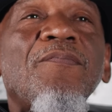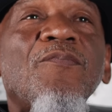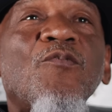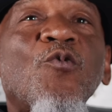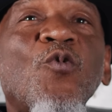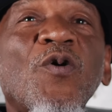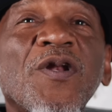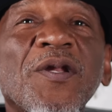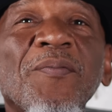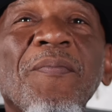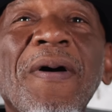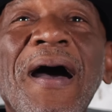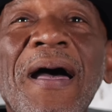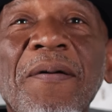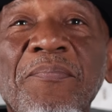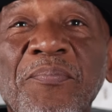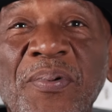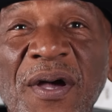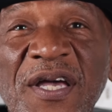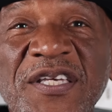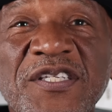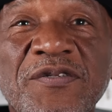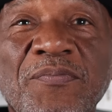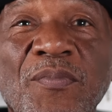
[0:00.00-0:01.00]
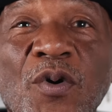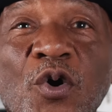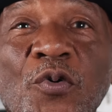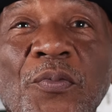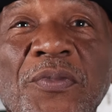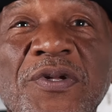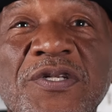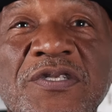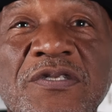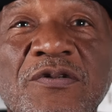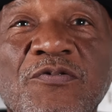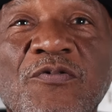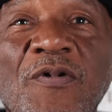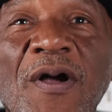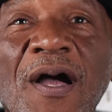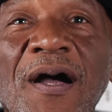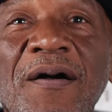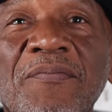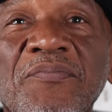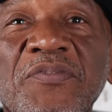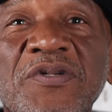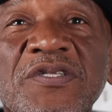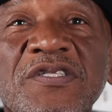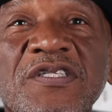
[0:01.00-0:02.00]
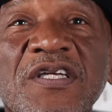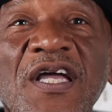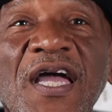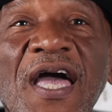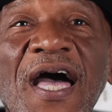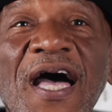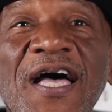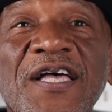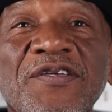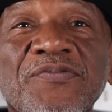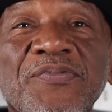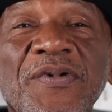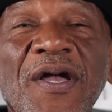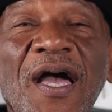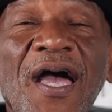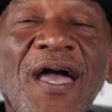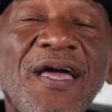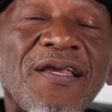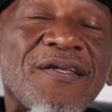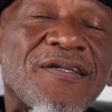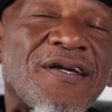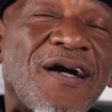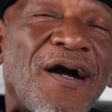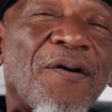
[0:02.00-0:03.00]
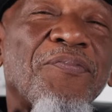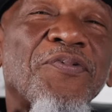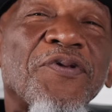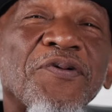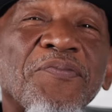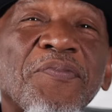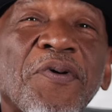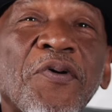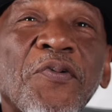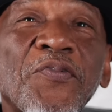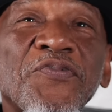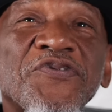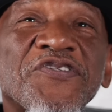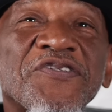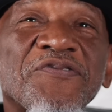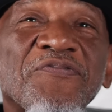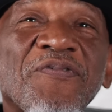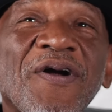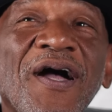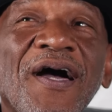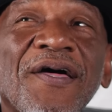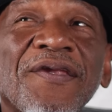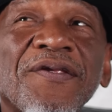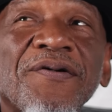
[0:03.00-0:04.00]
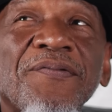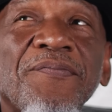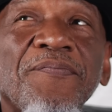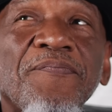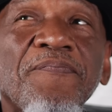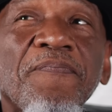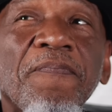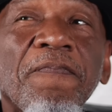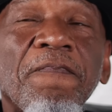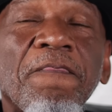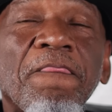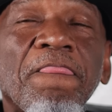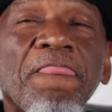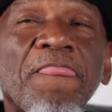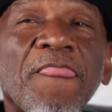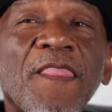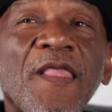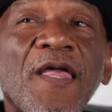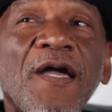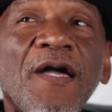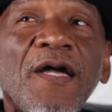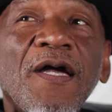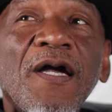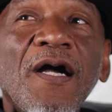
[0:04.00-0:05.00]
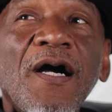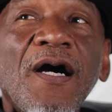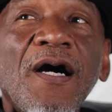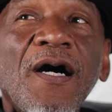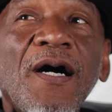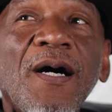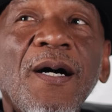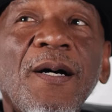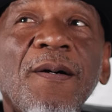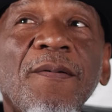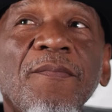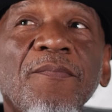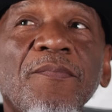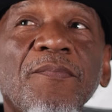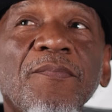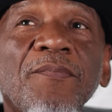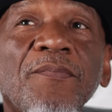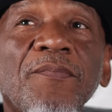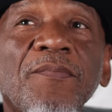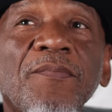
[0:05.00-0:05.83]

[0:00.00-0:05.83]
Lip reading: one of my best moments around Mr. Cosby. I had a couple of moments around him.